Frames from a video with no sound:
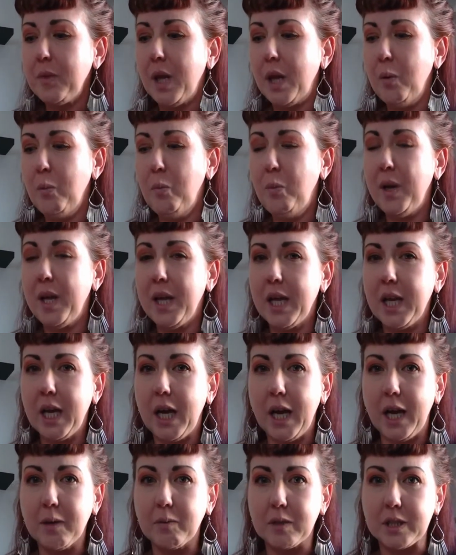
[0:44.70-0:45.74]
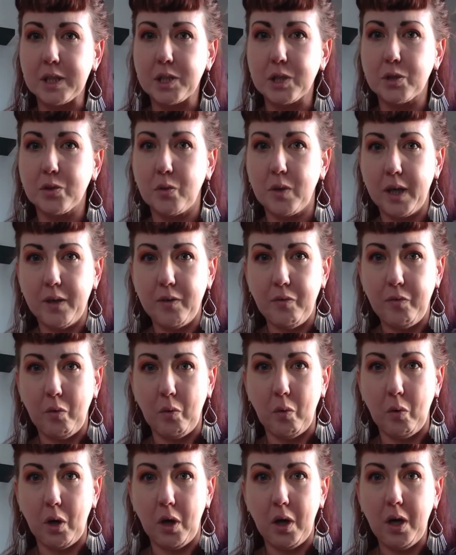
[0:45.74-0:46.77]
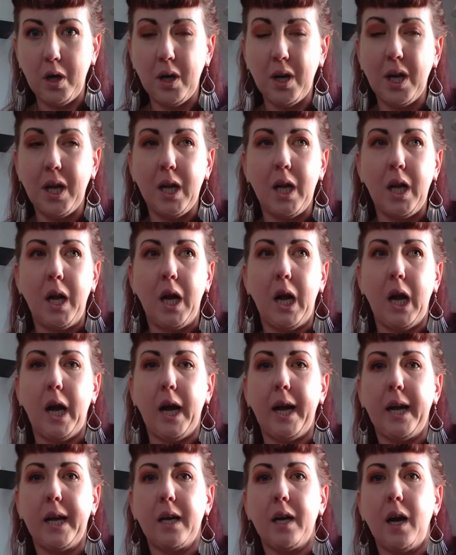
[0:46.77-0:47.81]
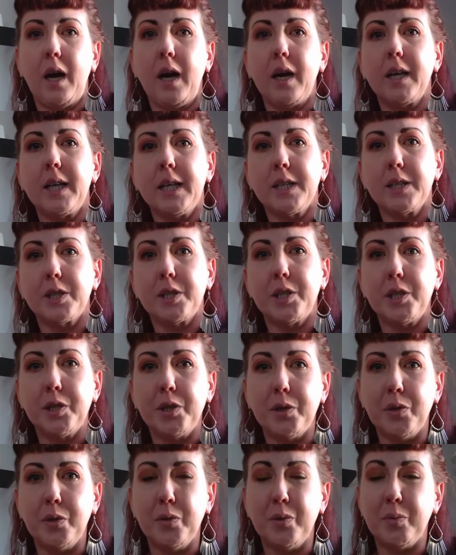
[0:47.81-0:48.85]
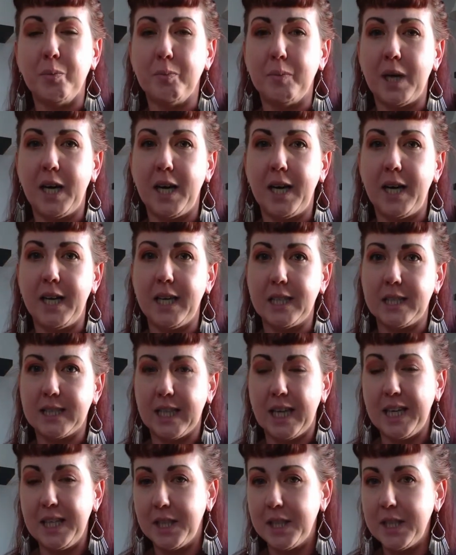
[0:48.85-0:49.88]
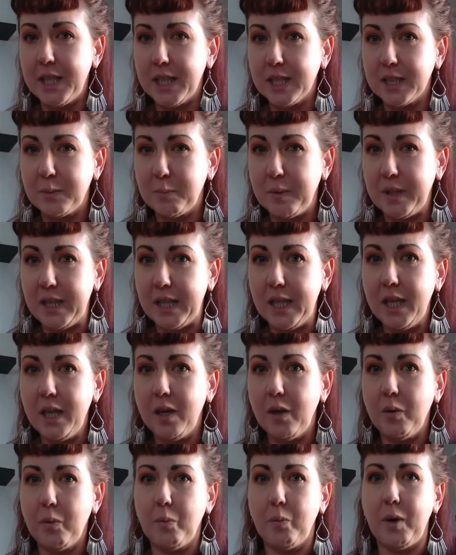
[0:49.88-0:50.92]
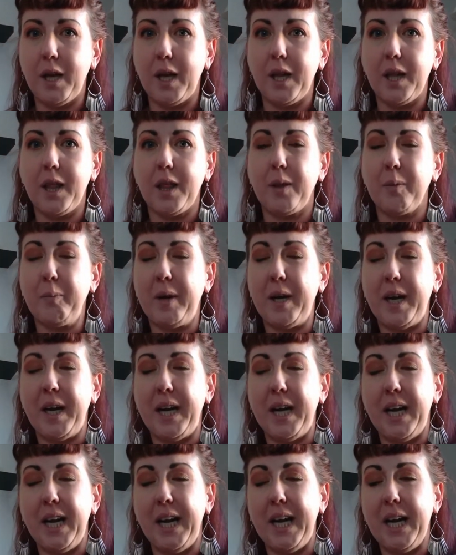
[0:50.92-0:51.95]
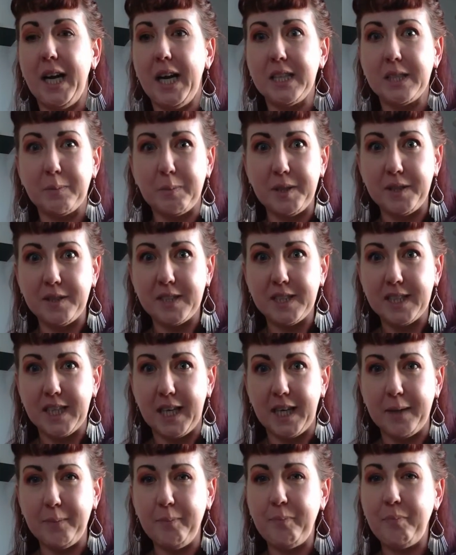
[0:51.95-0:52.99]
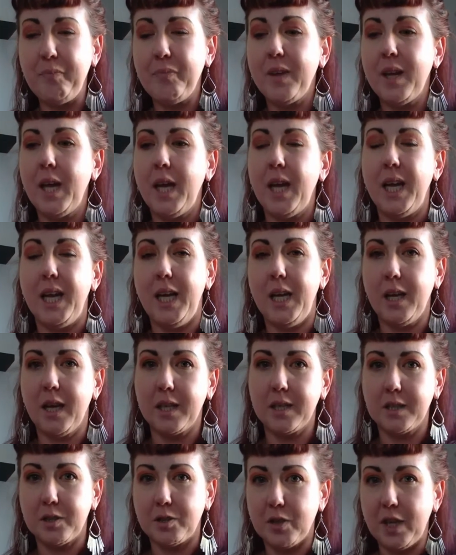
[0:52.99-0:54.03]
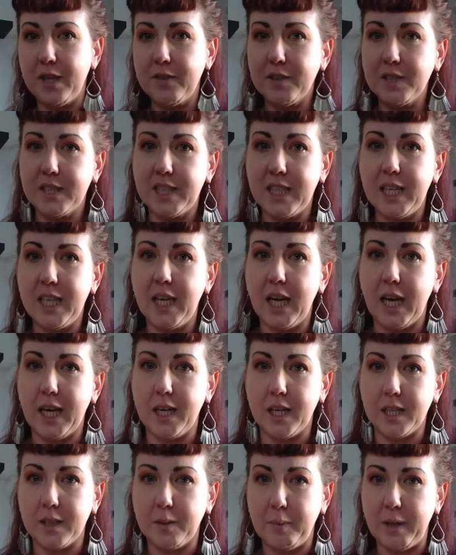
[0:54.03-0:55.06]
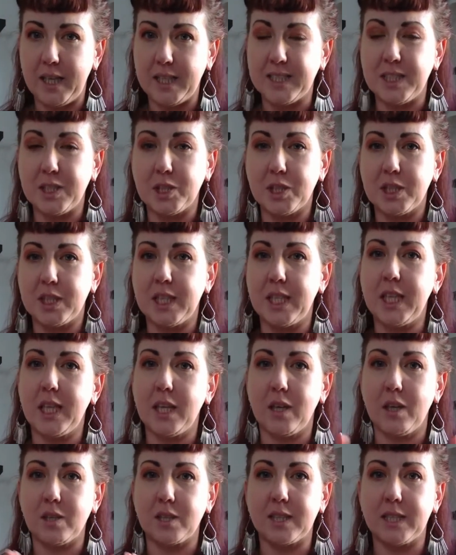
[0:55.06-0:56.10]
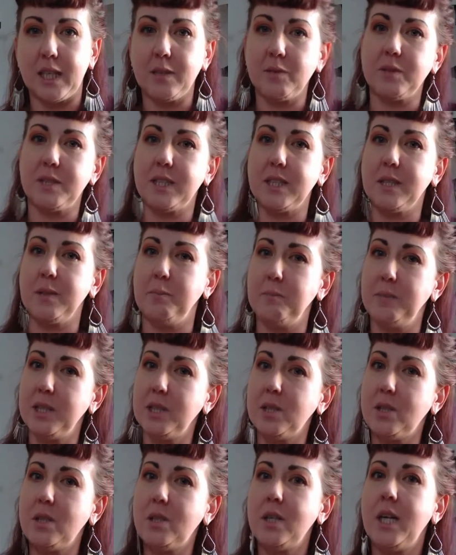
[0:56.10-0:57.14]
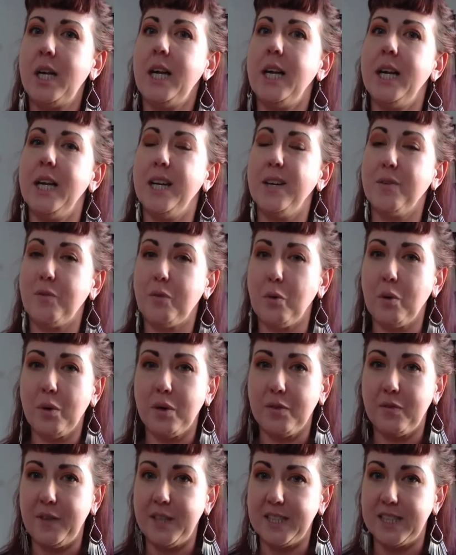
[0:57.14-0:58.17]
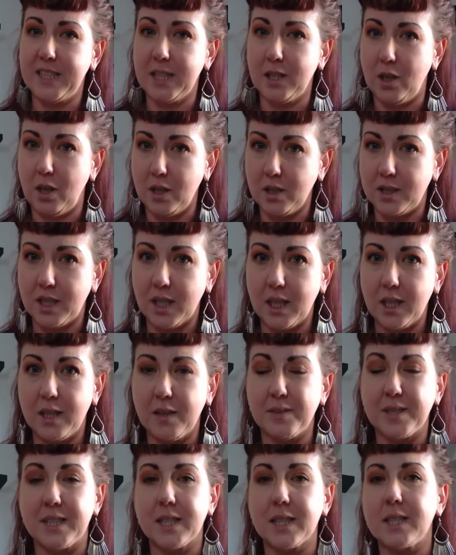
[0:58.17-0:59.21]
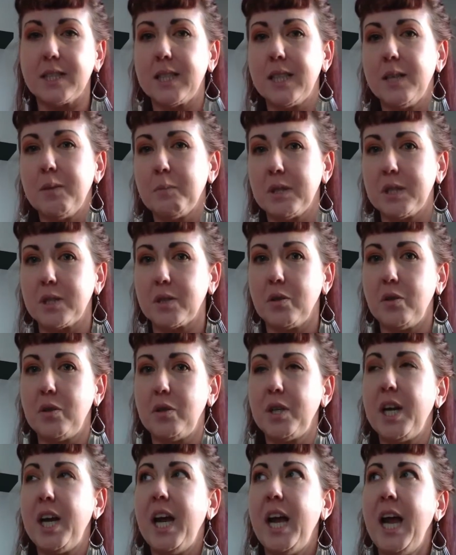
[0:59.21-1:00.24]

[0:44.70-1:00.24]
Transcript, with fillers: When I was 24, I got into my Scion XB with my husband at the time. He got in the driver's seat, I got in the passenger seat, and our son was in the middle in a forward facing car seat. He was 16 months old.